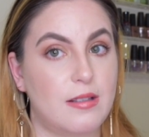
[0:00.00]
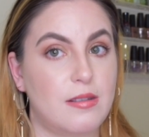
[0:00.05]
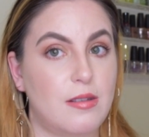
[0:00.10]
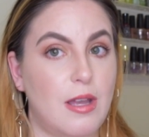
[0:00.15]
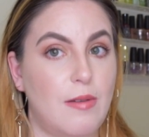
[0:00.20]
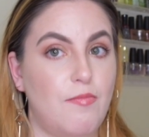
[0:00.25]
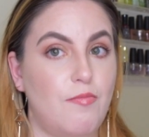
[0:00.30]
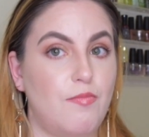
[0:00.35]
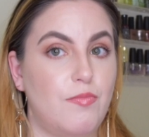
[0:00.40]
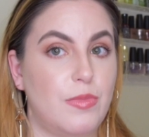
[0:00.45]
so
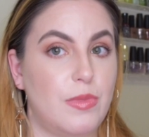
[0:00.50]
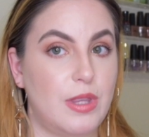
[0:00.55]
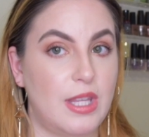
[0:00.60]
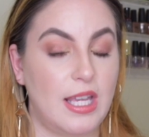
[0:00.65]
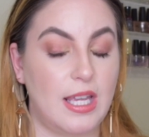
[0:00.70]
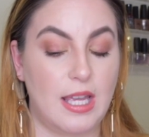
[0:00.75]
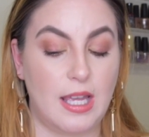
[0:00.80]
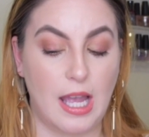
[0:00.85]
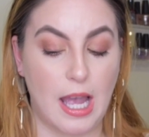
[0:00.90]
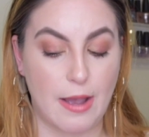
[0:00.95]
I'm
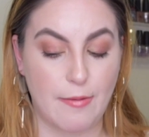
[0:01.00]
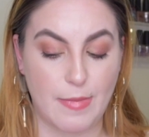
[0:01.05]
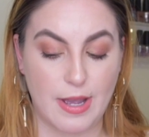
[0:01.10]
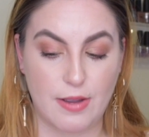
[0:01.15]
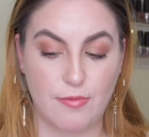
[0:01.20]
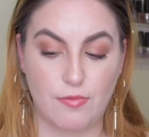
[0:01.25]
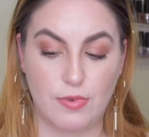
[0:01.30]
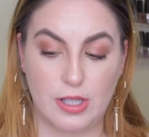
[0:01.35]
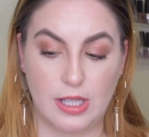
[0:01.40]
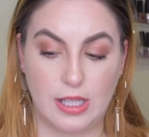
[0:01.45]
thinking I
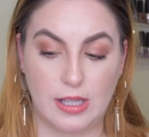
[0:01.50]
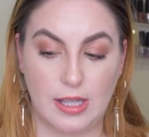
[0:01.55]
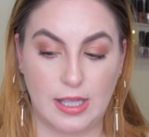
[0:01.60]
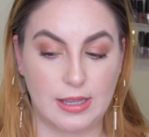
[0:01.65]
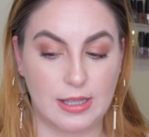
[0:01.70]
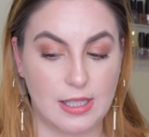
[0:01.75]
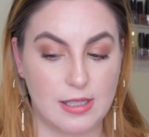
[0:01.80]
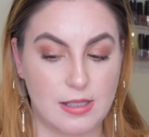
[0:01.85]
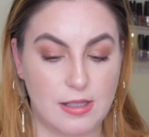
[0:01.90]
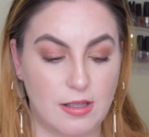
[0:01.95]
might really
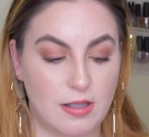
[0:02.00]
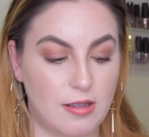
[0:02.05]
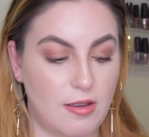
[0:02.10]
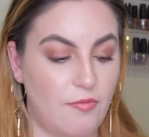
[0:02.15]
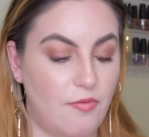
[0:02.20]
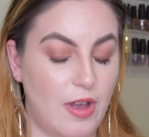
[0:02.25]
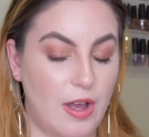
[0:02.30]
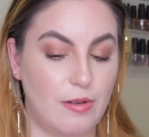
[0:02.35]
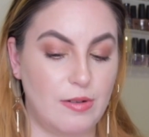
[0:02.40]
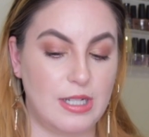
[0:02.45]
like this
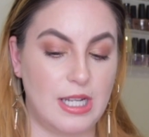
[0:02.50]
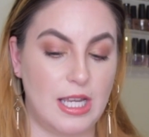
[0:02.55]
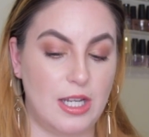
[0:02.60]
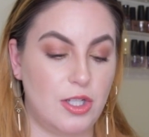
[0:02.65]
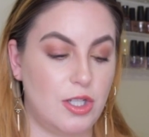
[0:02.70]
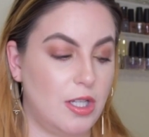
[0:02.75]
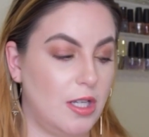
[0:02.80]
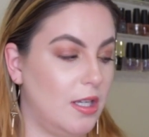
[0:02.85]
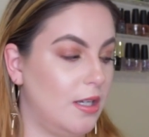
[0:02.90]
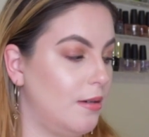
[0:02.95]

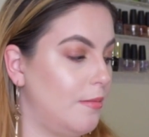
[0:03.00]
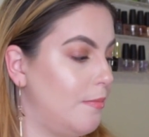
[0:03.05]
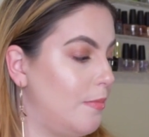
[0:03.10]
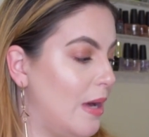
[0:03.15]
foundation.